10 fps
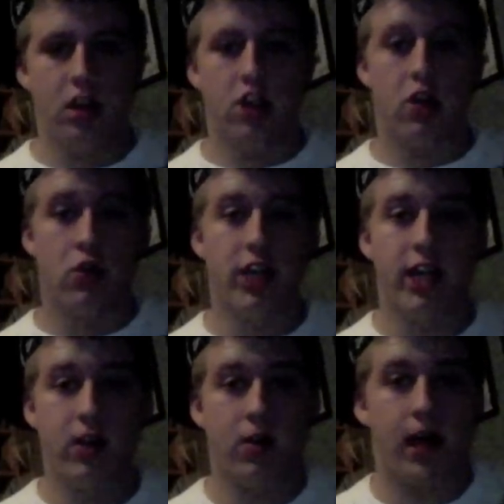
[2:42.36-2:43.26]

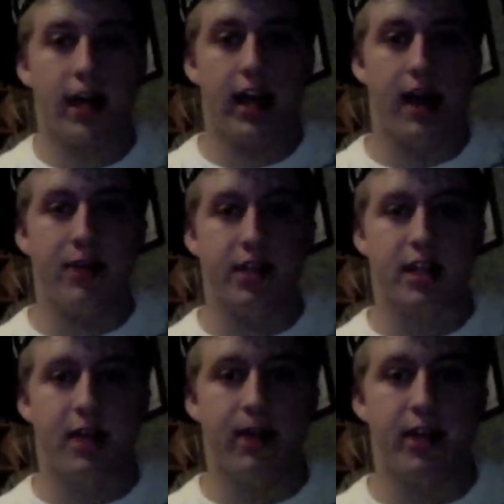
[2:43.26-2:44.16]
Yoshihiro Akiyama is
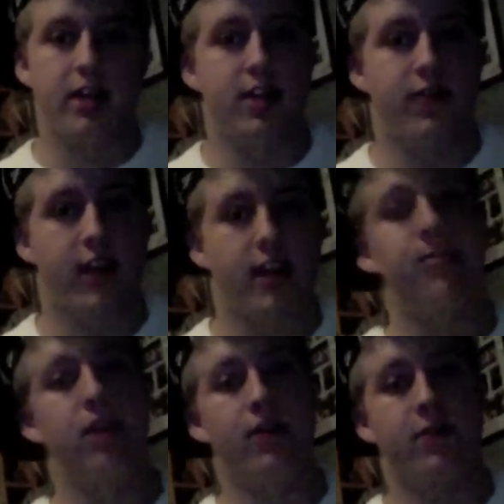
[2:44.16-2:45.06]
coming into this fight
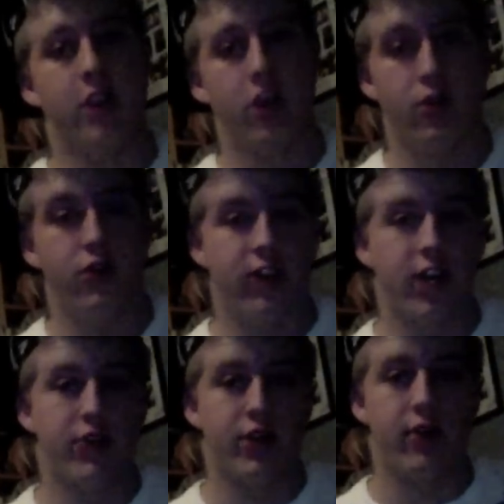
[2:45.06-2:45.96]
coming off a huge
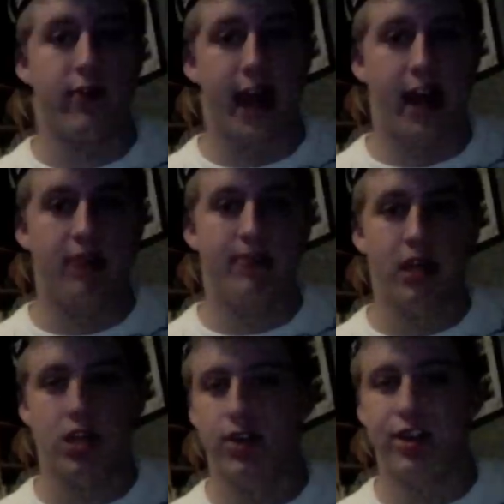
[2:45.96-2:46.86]
victory over Alan
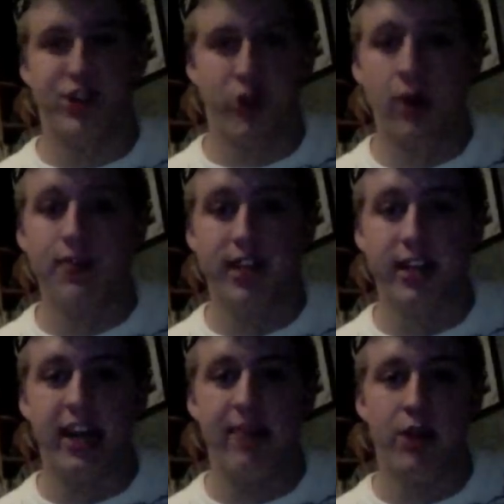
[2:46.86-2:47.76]
Belcher in his UFC
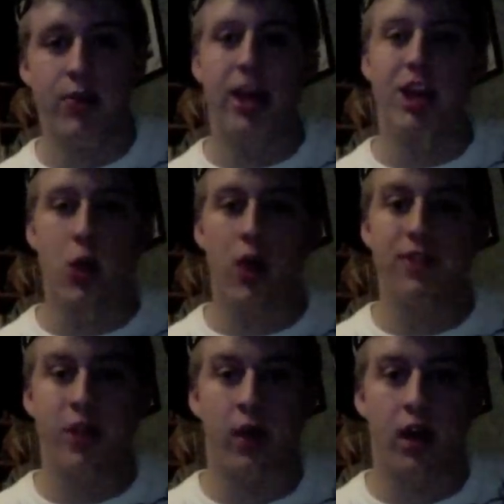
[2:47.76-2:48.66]
debut at
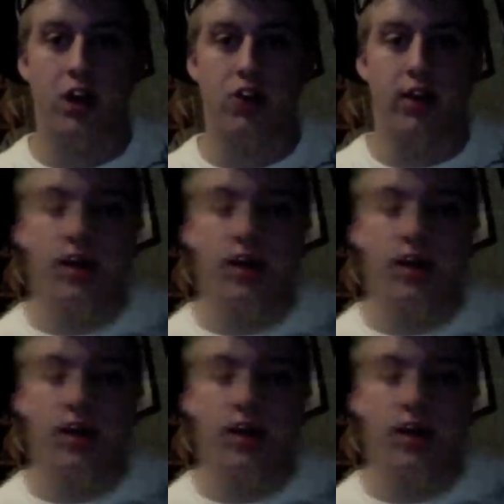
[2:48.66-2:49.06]
UFC 100.